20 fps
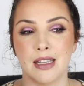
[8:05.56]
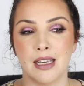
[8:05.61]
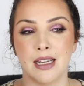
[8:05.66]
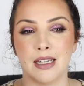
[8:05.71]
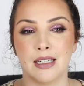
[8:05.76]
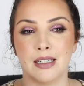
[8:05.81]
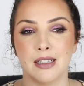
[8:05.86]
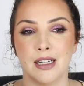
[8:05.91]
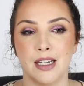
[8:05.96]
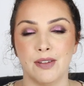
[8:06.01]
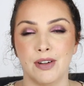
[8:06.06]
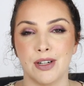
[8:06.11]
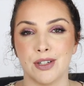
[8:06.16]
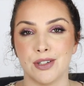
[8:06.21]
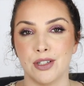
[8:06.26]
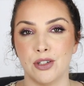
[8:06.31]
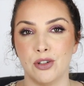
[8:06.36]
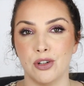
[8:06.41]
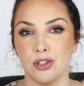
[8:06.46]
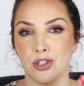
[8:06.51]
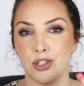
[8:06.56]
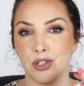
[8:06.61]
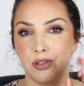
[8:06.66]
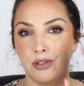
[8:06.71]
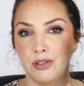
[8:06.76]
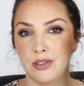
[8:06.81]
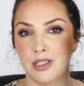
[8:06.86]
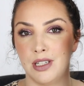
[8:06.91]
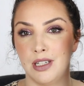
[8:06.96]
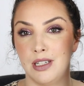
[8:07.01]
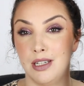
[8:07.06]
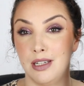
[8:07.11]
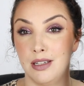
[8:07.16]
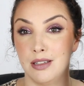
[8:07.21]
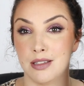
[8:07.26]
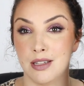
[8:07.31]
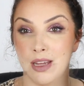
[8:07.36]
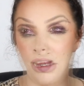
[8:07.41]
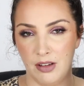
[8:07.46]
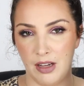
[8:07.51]
that I've actually got 2
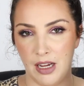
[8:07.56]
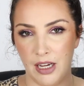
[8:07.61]
Ziggies.